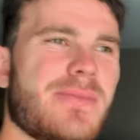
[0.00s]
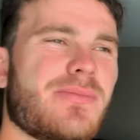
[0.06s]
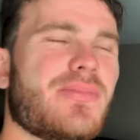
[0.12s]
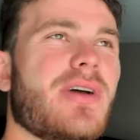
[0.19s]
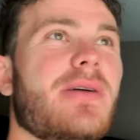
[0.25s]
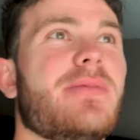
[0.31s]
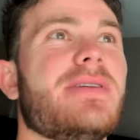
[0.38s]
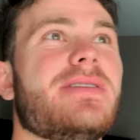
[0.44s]

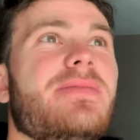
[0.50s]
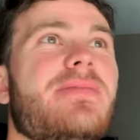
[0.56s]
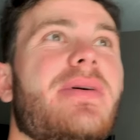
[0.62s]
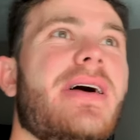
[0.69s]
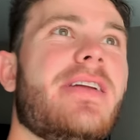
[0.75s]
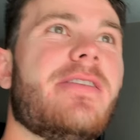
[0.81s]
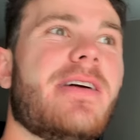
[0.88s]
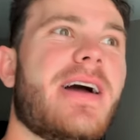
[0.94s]
Probably went to
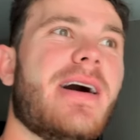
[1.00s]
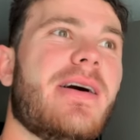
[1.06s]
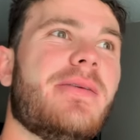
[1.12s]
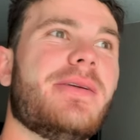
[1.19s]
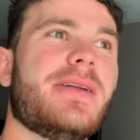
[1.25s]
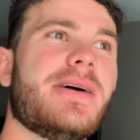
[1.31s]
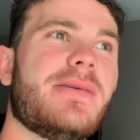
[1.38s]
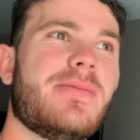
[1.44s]
bed
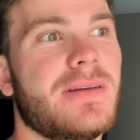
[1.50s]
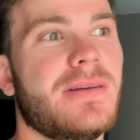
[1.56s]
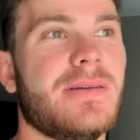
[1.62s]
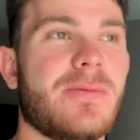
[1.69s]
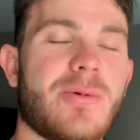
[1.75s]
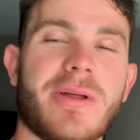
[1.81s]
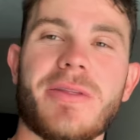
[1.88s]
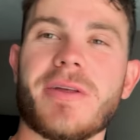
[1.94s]
around
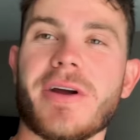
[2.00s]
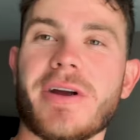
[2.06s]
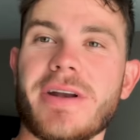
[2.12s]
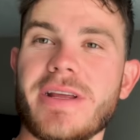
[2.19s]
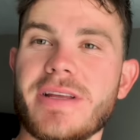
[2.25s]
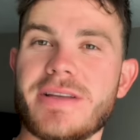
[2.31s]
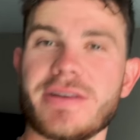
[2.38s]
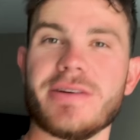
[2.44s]

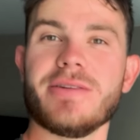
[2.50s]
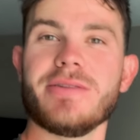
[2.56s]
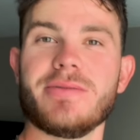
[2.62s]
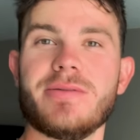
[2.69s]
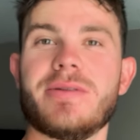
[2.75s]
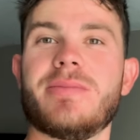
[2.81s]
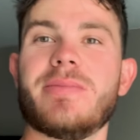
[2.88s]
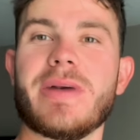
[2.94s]
1.30, 2,
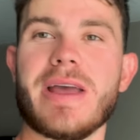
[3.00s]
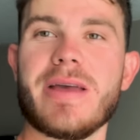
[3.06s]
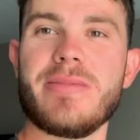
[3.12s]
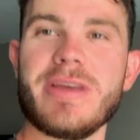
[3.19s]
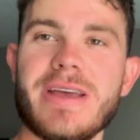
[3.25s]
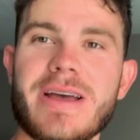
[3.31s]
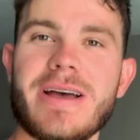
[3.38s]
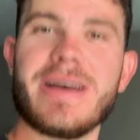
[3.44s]

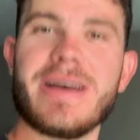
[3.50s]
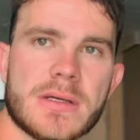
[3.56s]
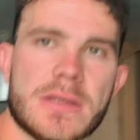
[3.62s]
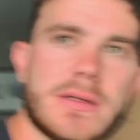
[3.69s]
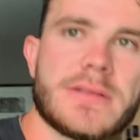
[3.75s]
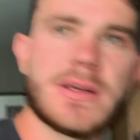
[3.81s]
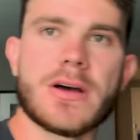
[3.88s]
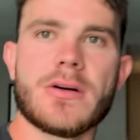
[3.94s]
maybe.
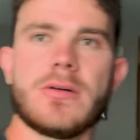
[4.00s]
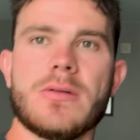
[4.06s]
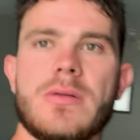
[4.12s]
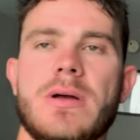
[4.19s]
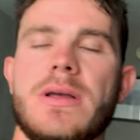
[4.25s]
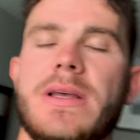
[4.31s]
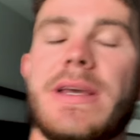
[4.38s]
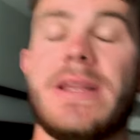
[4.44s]
So
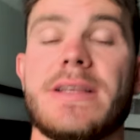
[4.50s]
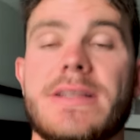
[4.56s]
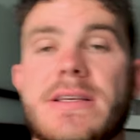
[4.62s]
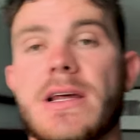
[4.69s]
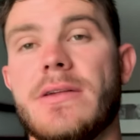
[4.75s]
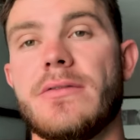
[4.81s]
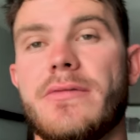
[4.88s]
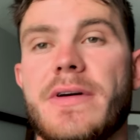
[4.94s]
it is
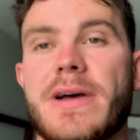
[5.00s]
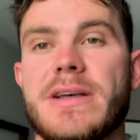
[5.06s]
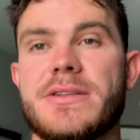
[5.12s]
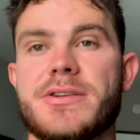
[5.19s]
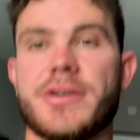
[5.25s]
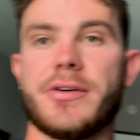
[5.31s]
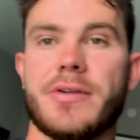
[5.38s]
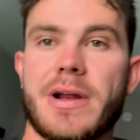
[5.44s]
kind of a fast
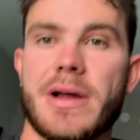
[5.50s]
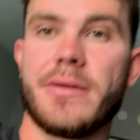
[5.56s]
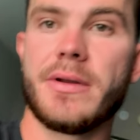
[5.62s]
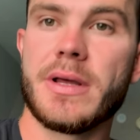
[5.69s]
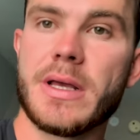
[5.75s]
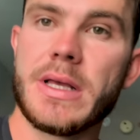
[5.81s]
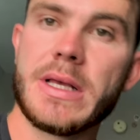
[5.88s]
turnaround.